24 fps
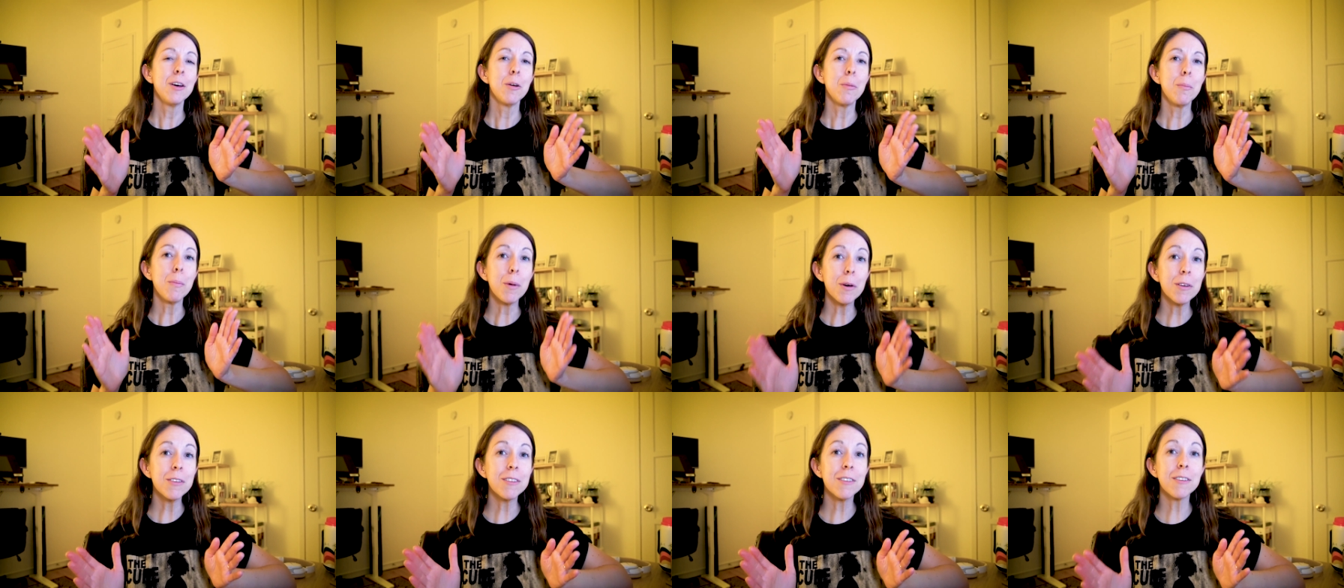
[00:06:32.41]

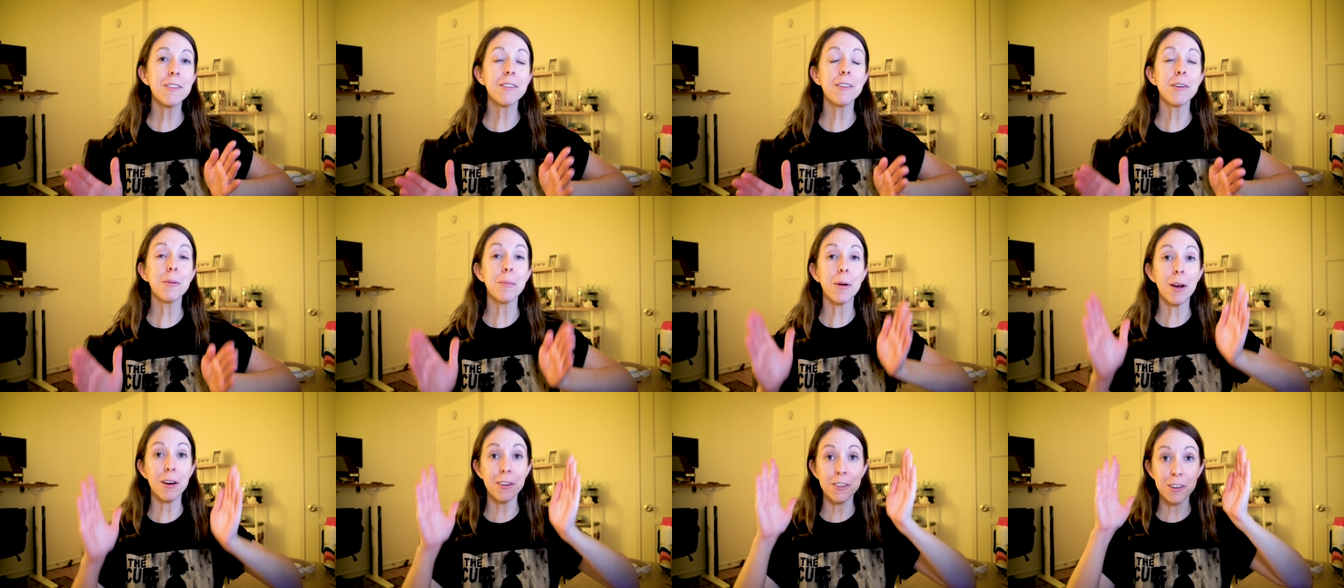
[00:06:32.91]
Most of
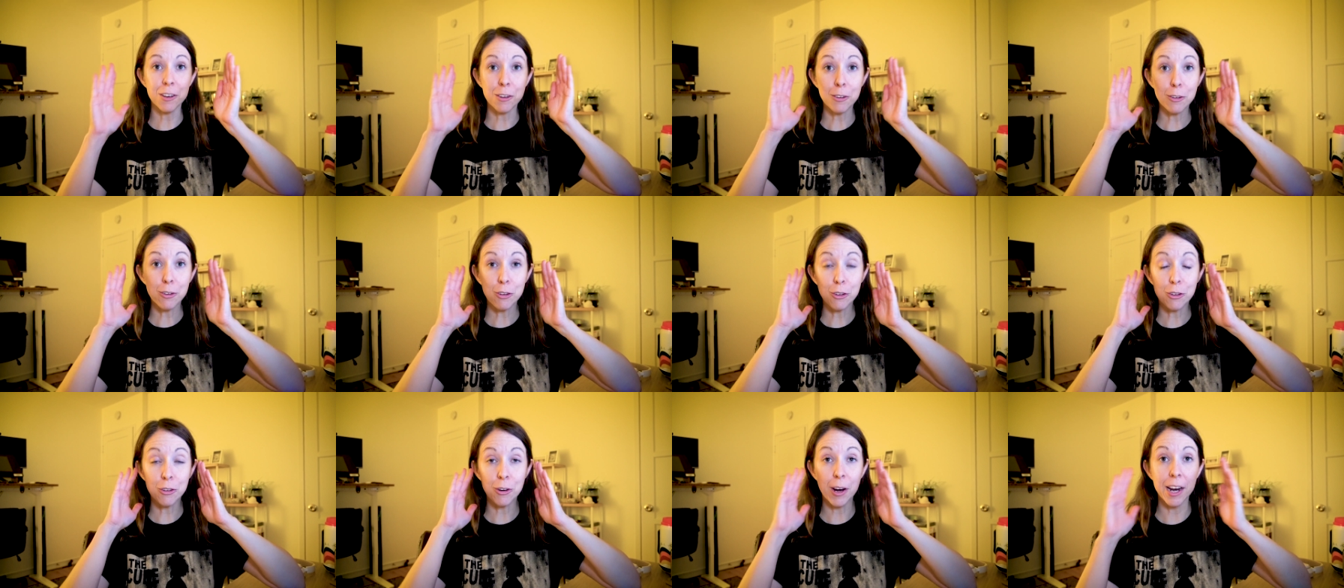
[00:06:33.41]
them are
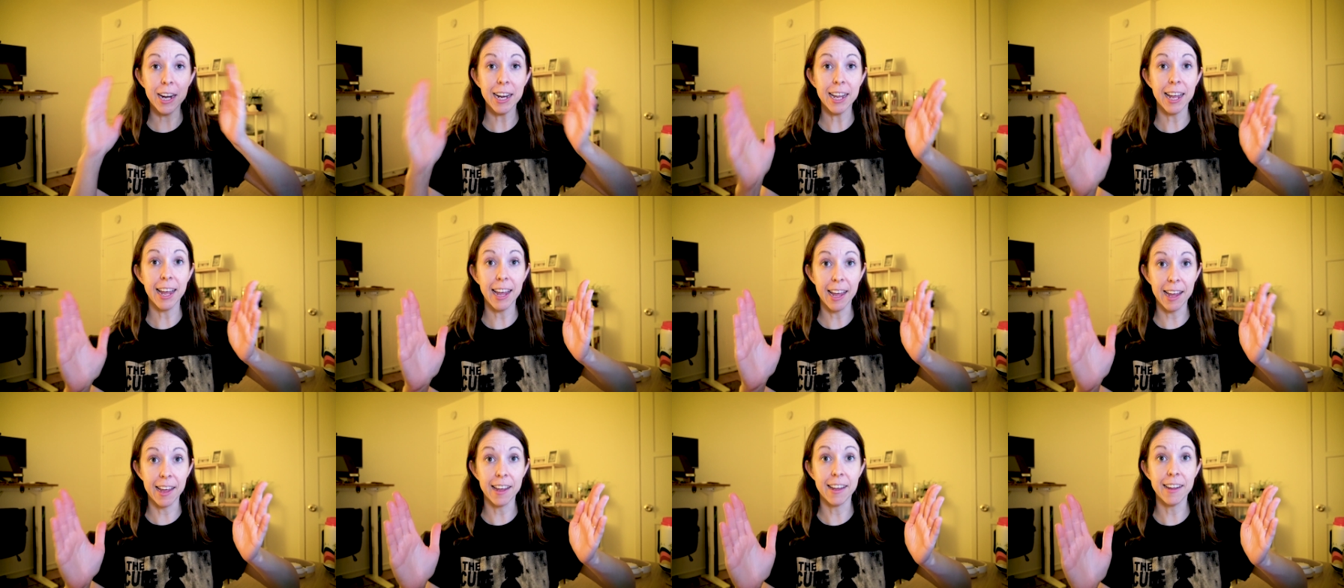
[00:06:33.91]
just straight
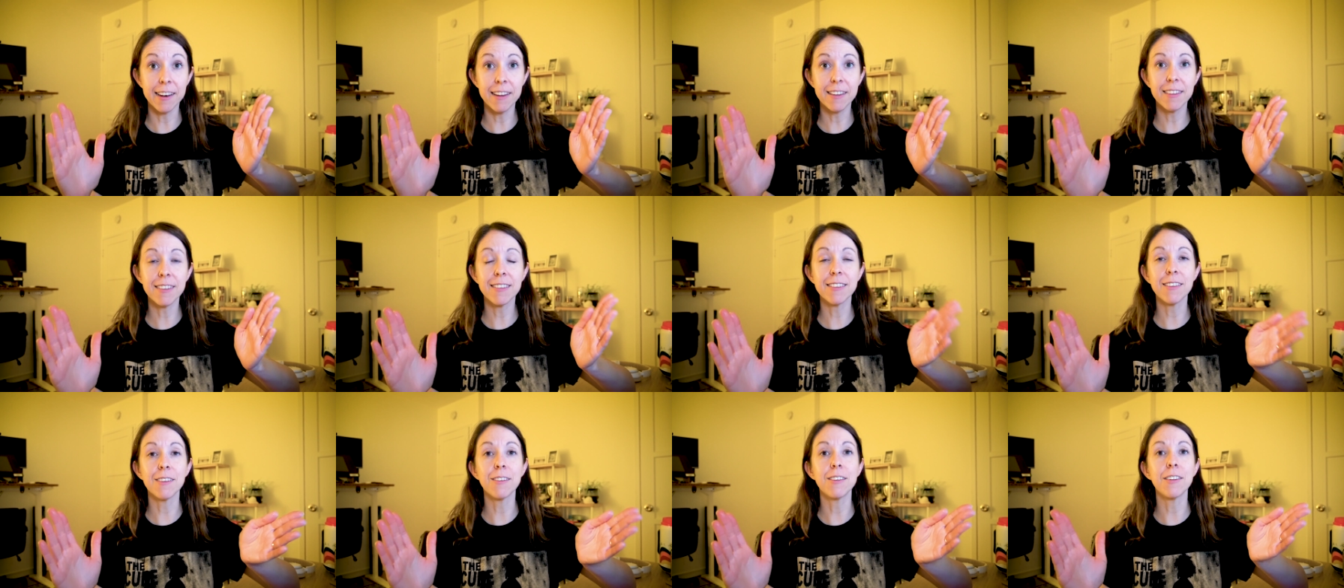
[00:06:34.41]
ahead,
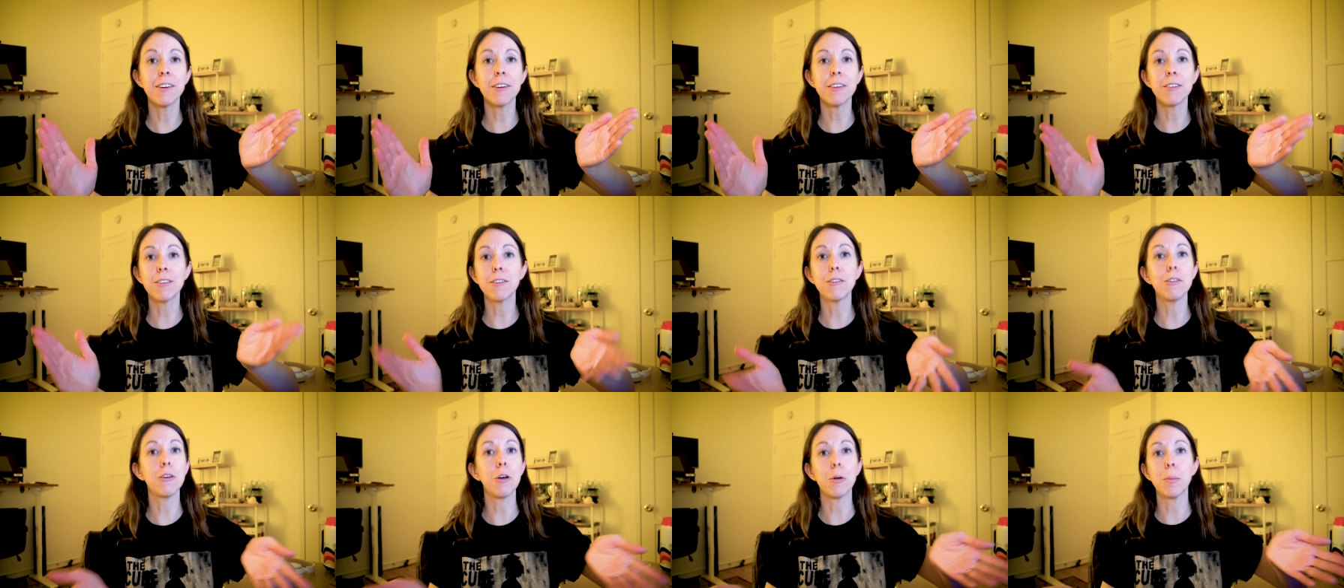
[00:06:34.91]
so
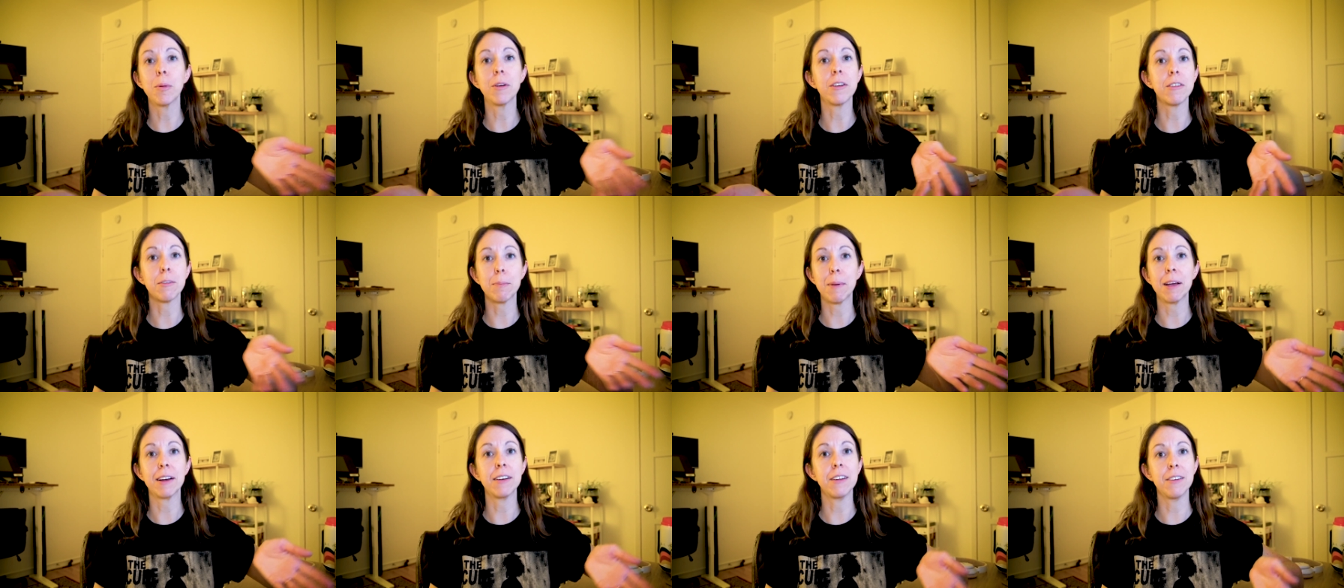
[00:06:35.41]
there's no
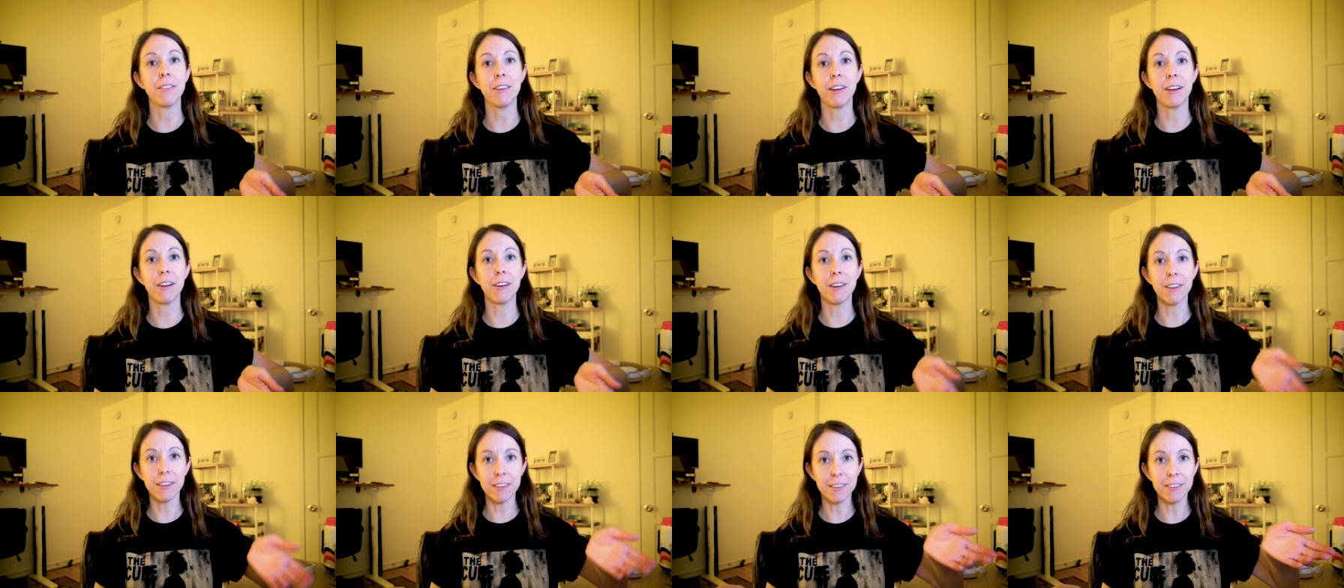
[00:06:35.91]
perspective at
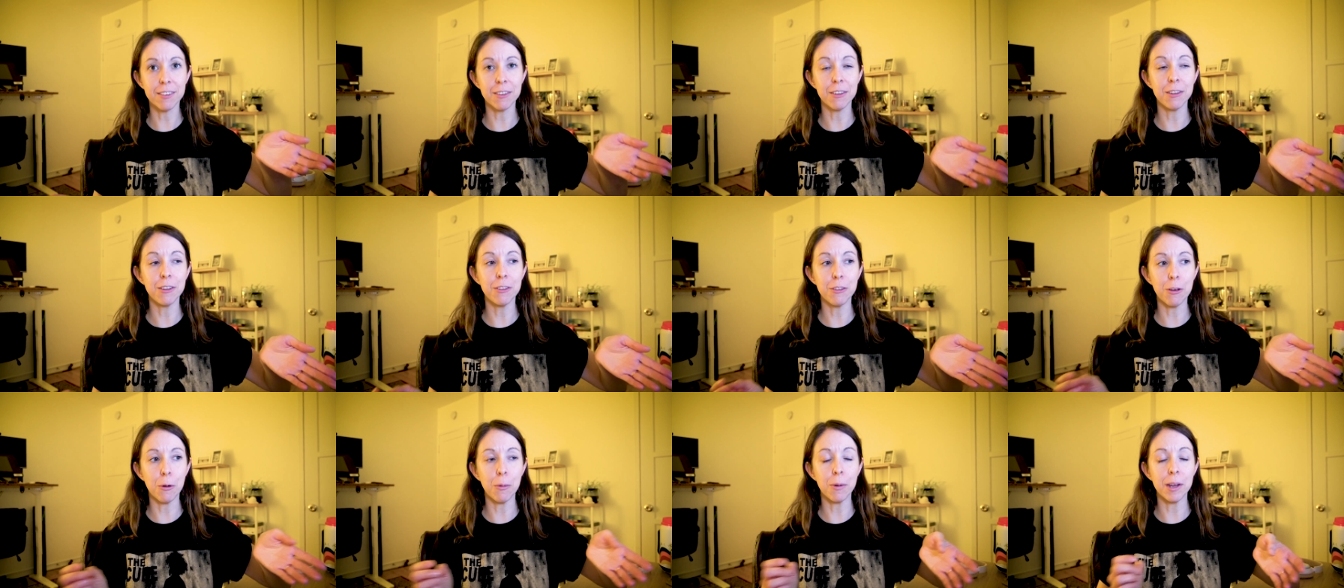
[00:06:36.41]
all. So you
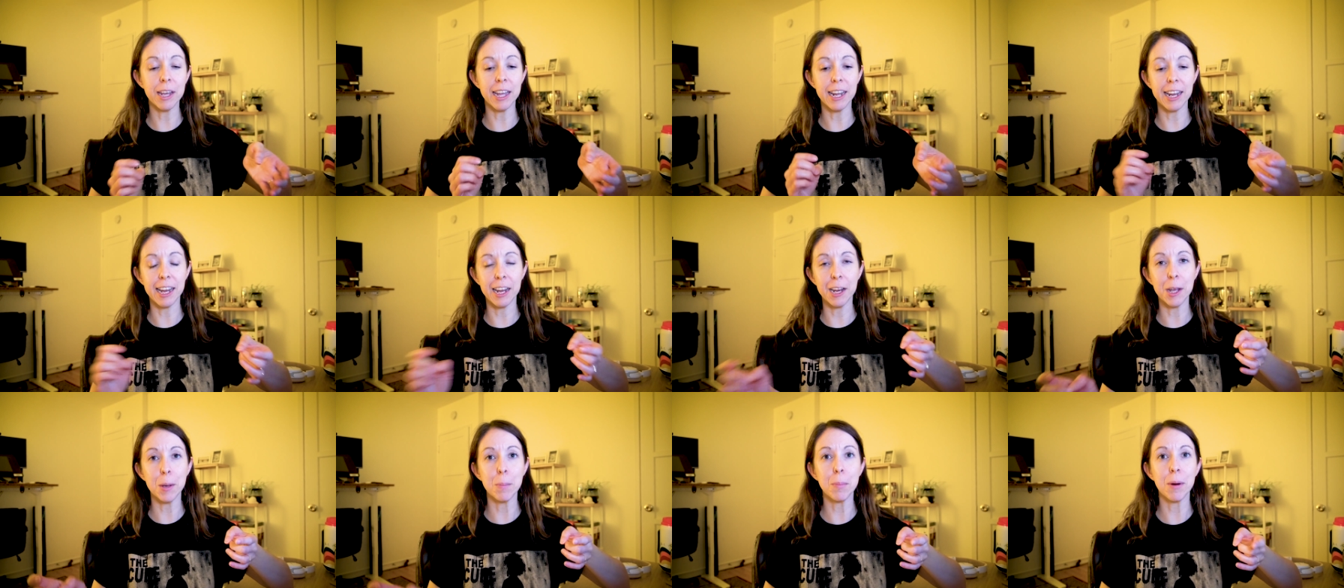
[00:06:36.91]
don't get
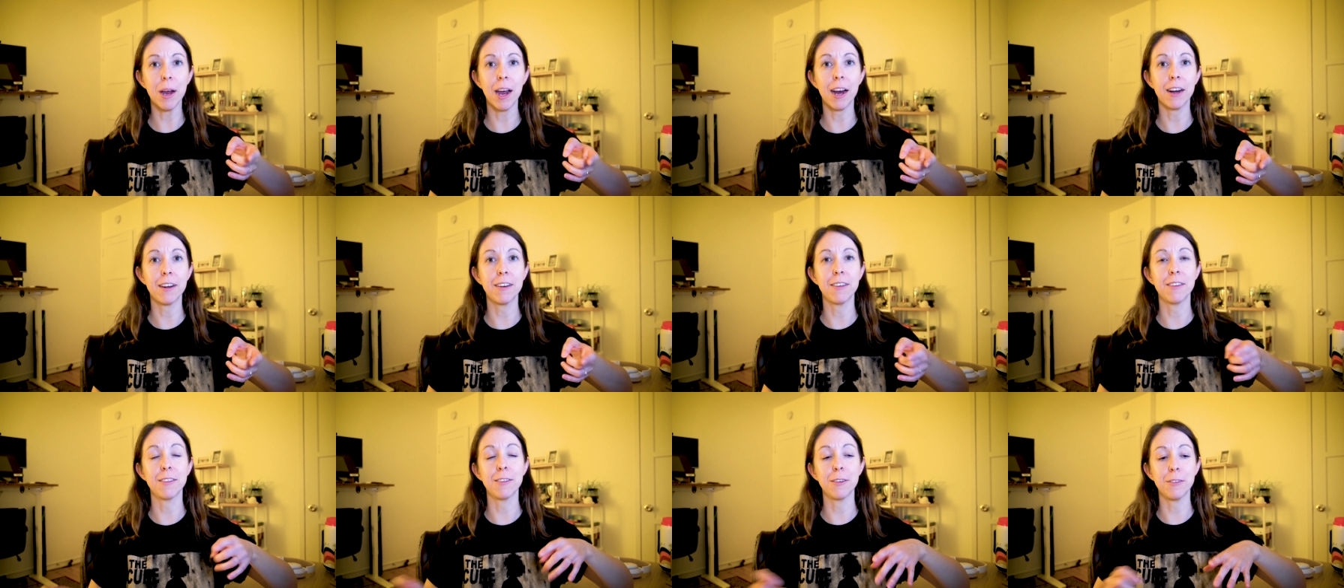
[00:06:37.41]
any
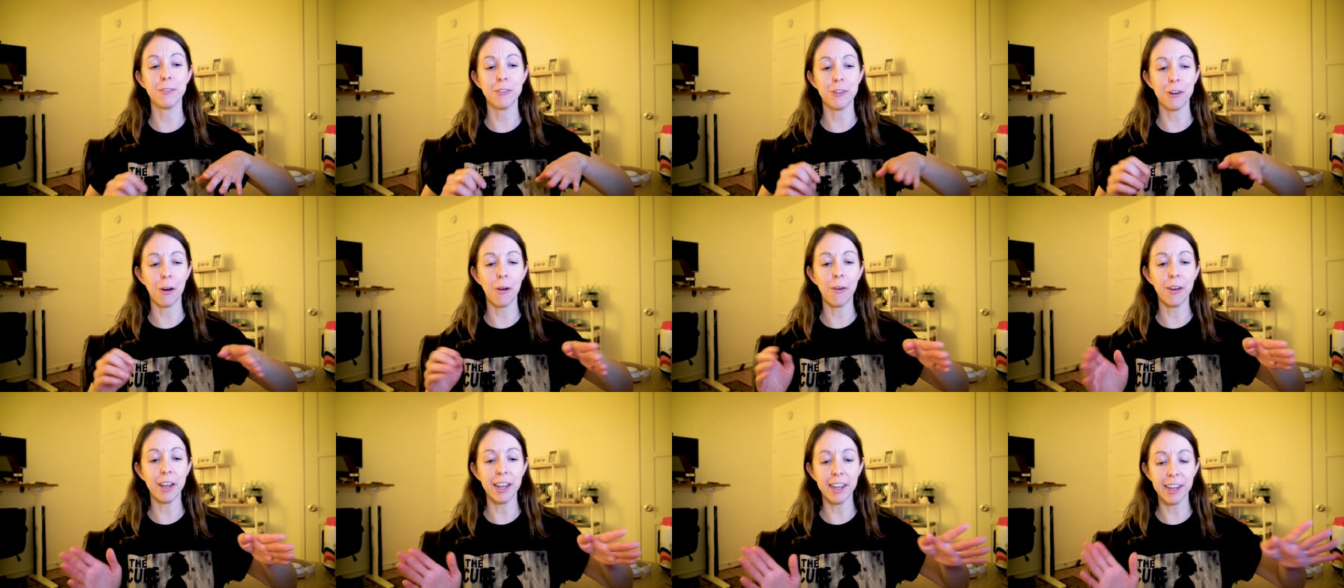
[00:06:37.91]
practice of
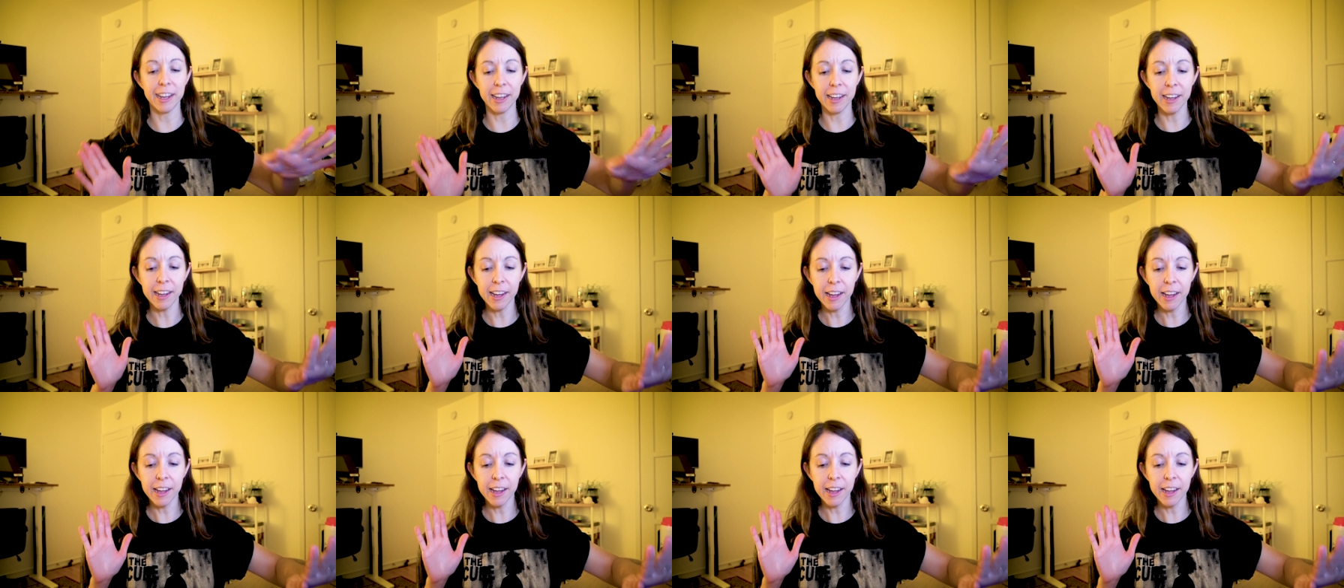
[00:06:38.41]
drawing